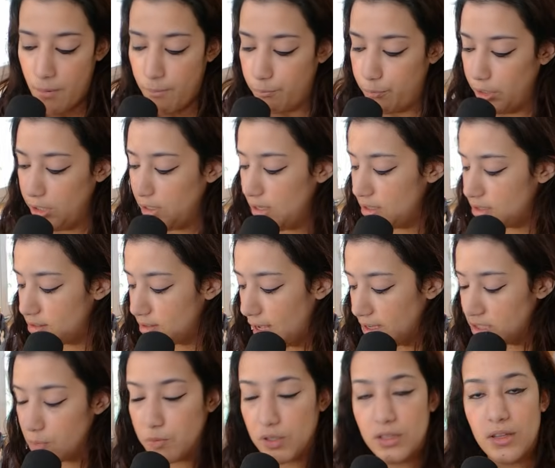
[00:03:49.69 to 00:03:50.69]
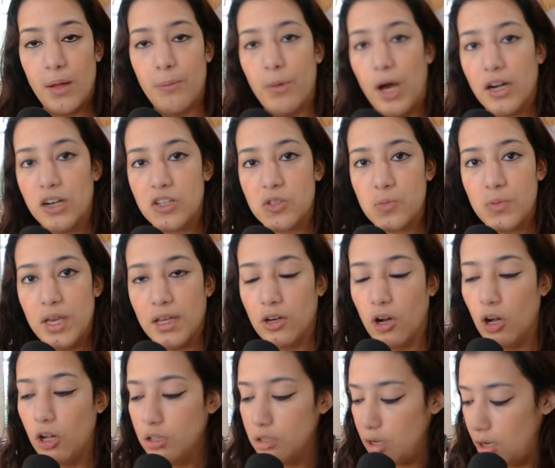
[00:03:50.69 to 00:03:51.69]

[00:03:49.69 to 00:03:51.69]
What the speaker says: but it's not something that bothers me at all.